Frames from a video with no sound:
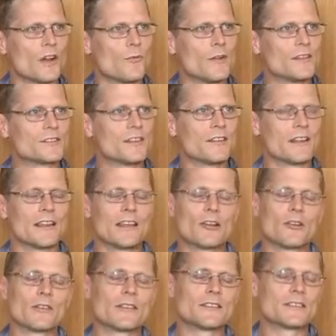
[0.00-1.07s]
I recently,
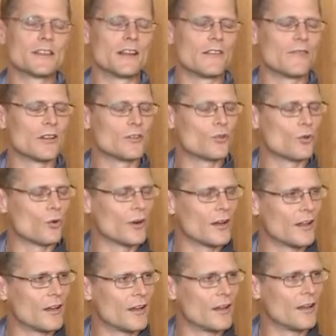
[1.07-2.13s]
here at the City of
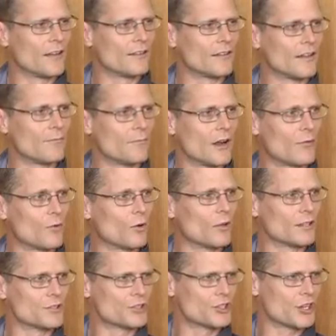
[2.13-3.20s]
Victoria, in my
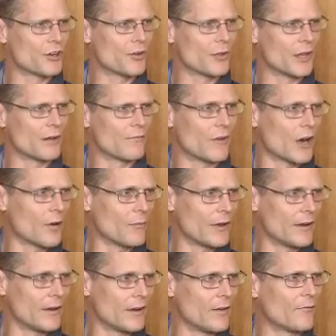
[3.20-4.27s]
role as chair of the
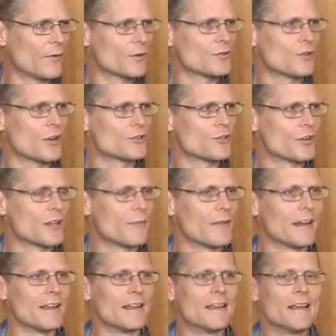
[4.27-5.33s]
Environment and Infrastructure
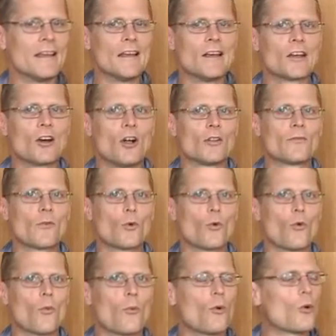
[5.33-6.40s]
Committee, called for
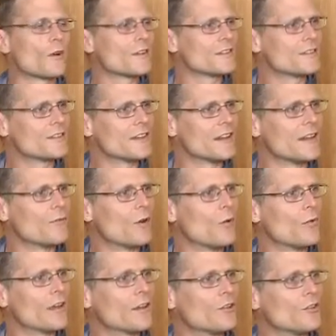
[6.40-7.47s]
a report to see
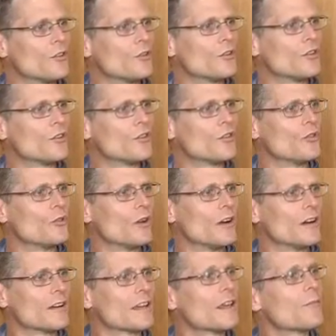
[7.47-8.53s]
what we could do to
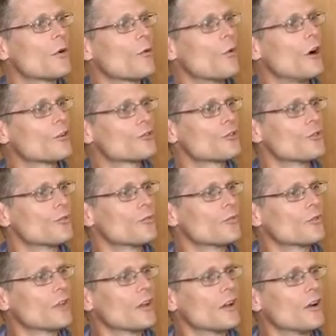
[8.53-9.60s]
keep our
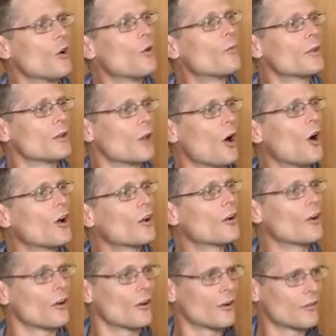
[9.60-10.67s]
washrooms open
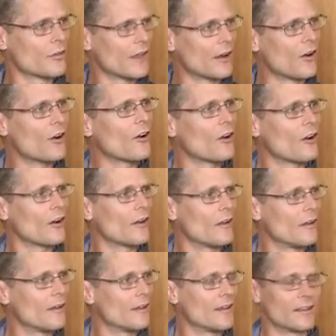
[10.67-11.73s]
longer that
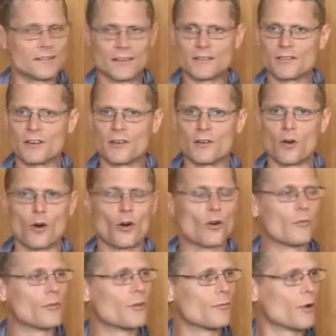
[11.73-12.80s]
are existent in our
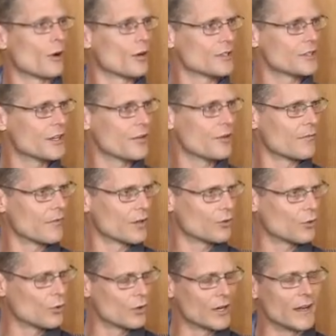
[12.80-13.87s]
urban parks here in
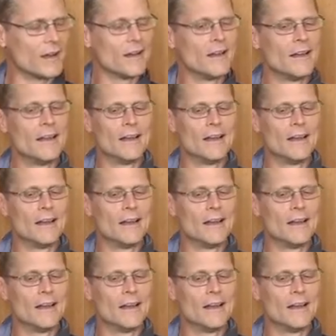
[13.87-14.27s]
Victoria.